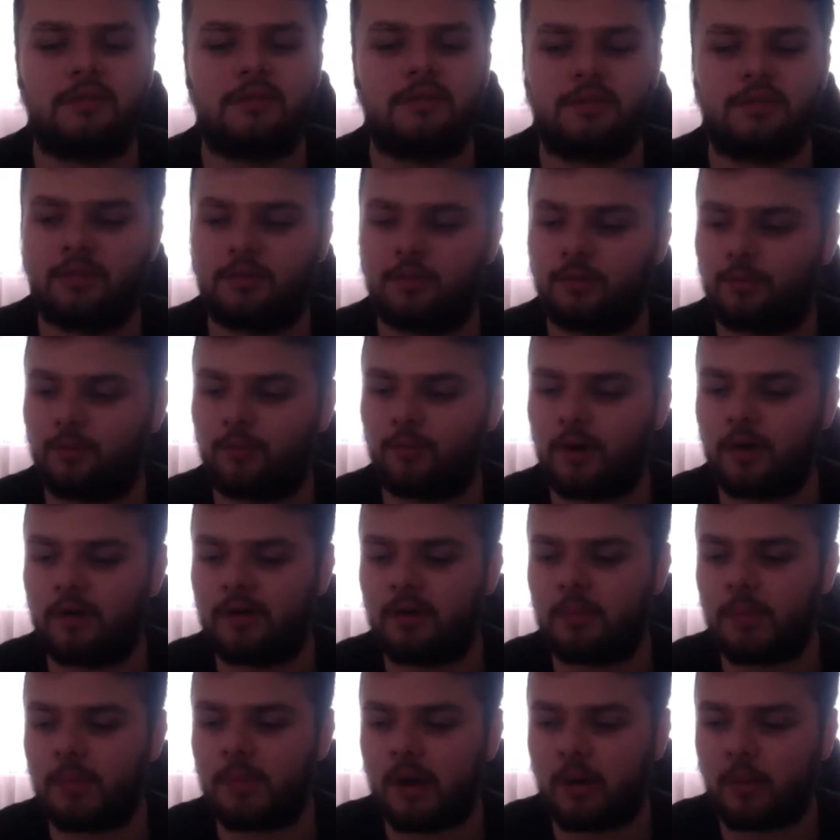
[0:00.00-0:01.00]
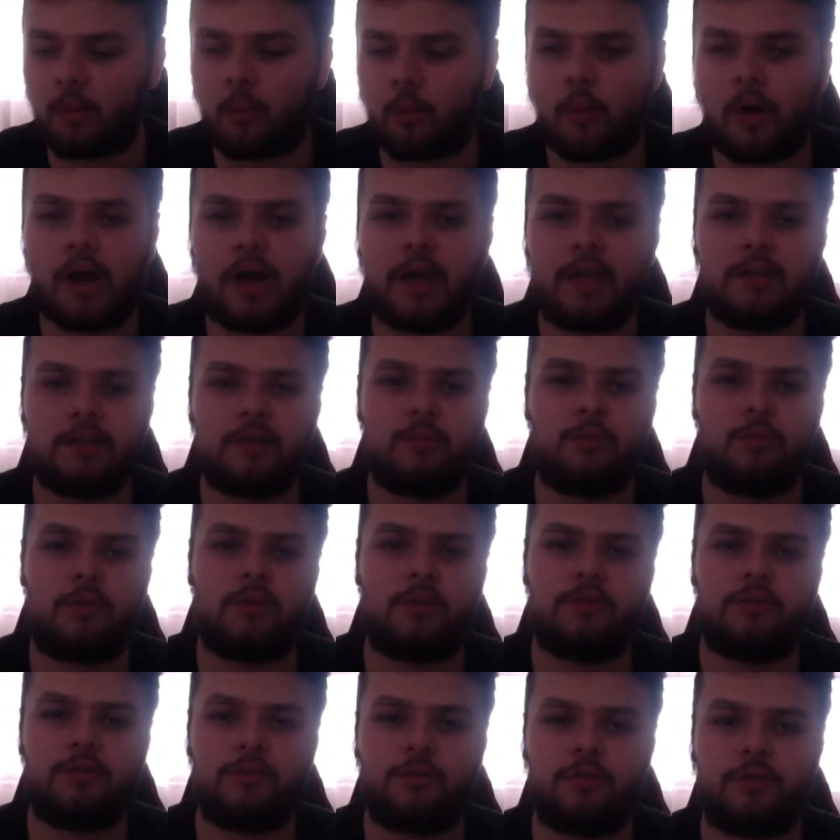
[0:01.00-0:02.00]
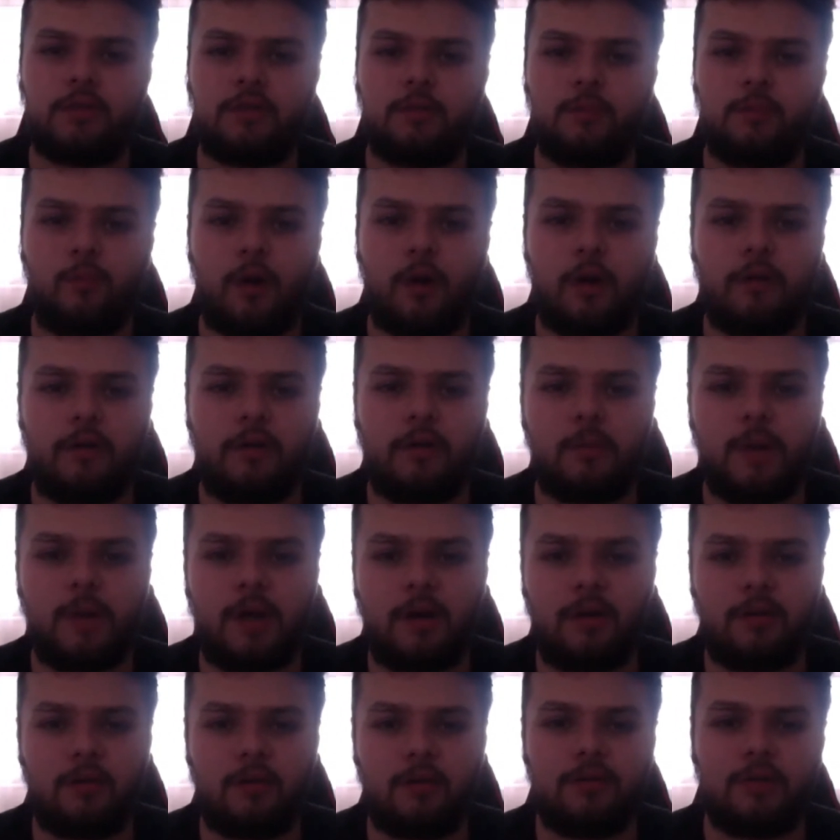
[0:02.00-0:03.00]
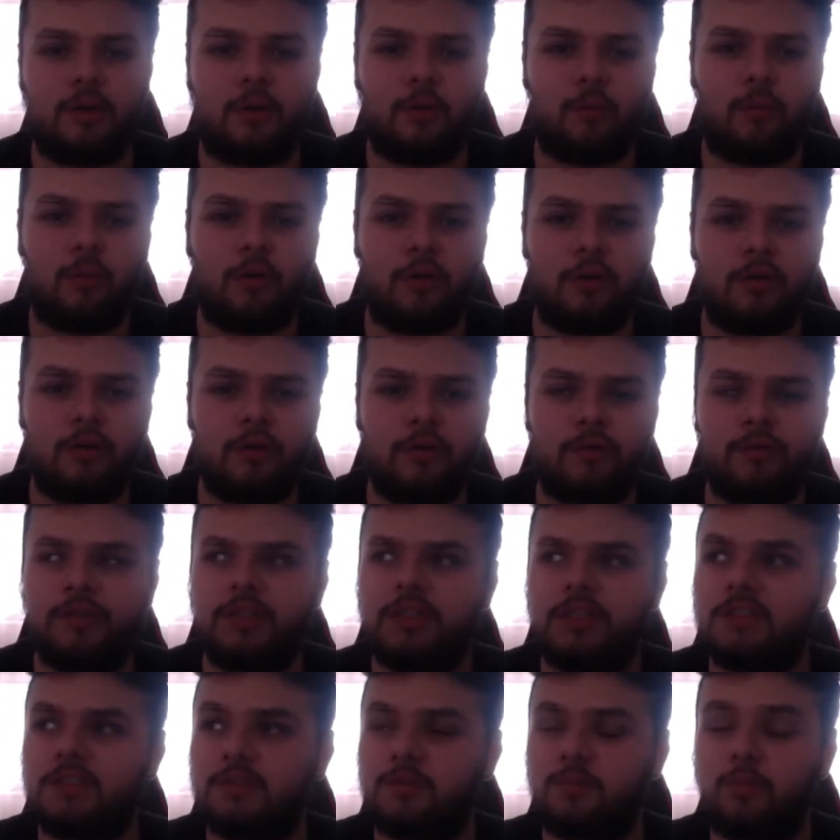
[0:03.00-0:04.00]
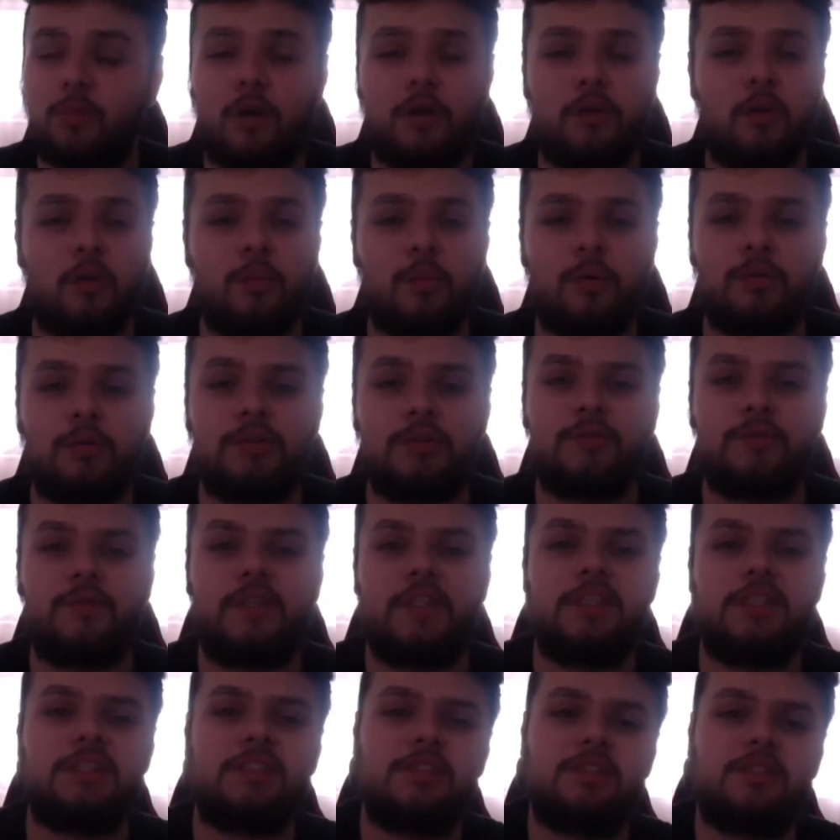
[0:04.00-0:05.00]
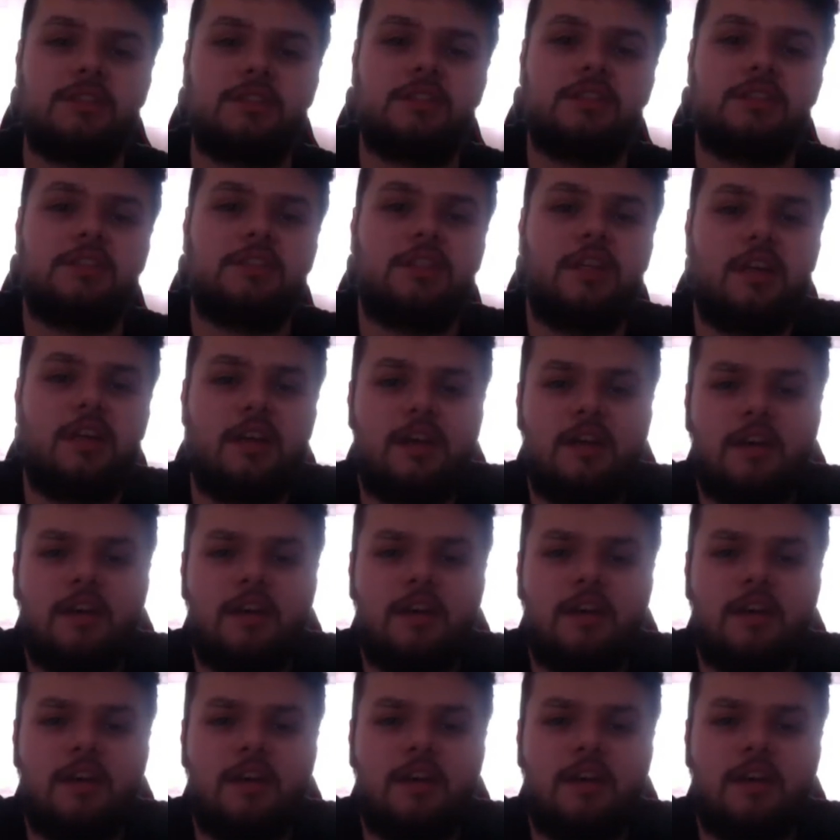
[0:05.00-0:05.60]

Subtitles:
Worry about why you want to do it. Worry about, what are your reasons? What are your motivations?